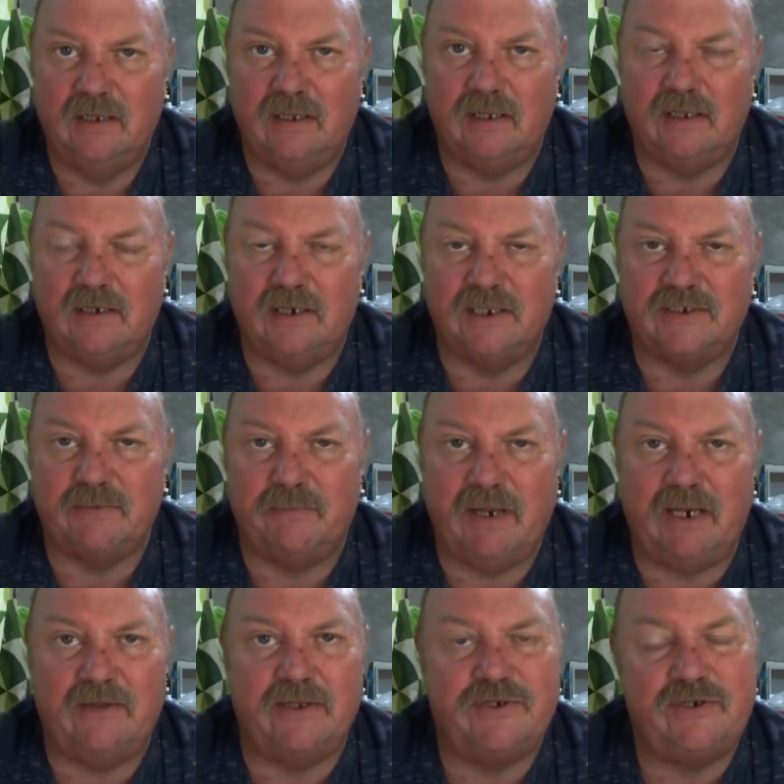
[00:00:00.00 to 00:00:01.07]
doesn't
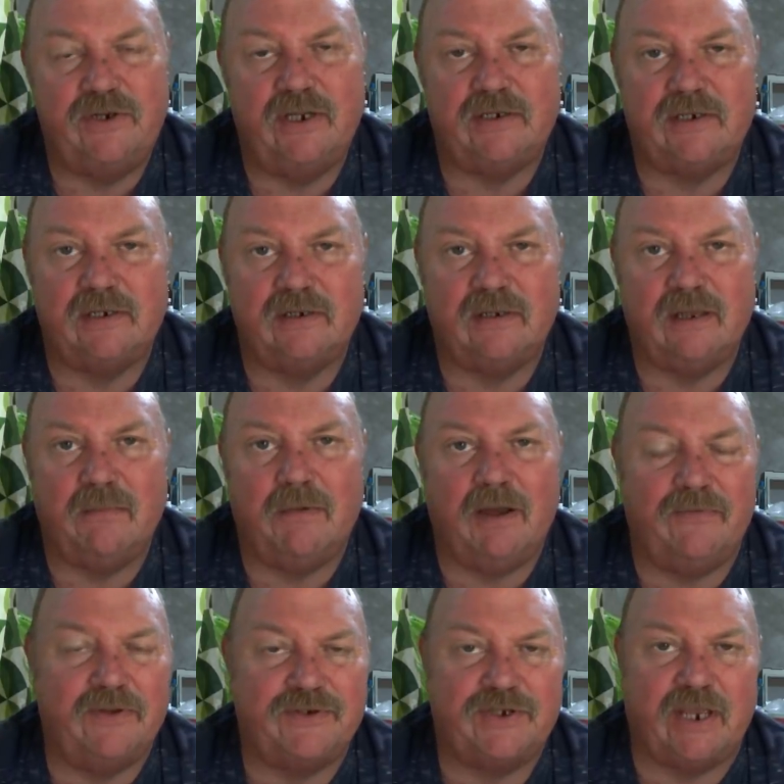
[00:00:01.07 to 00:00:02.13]
mean that you get to come
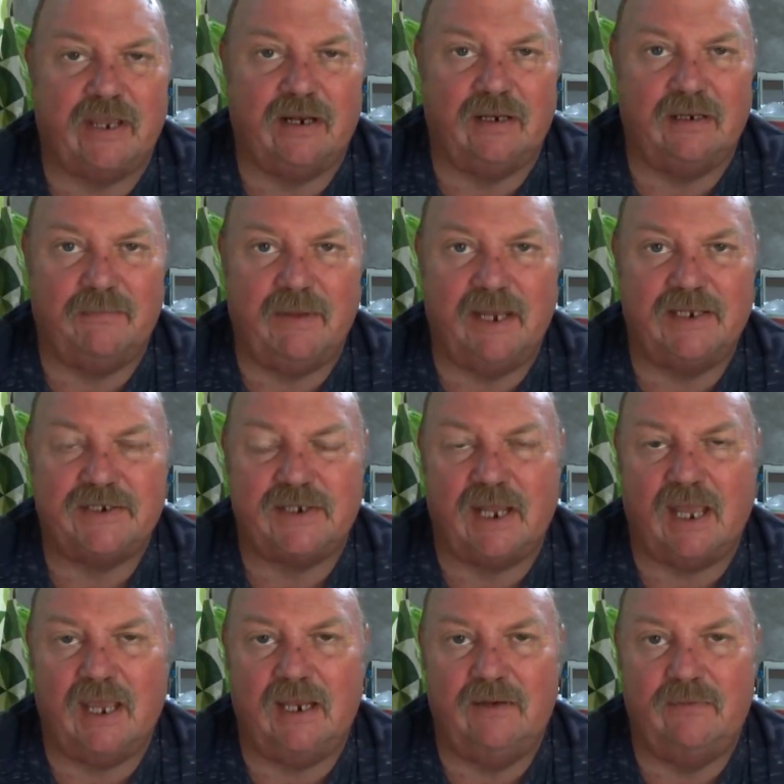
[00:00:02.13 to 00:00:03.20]
on the channel and make
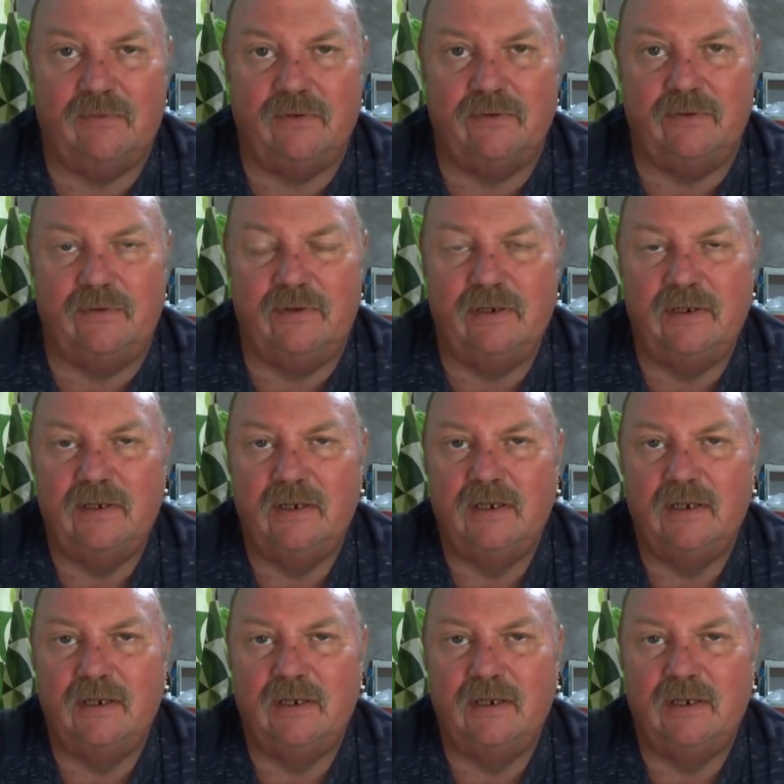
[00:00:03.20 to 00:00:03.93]
snide, rude,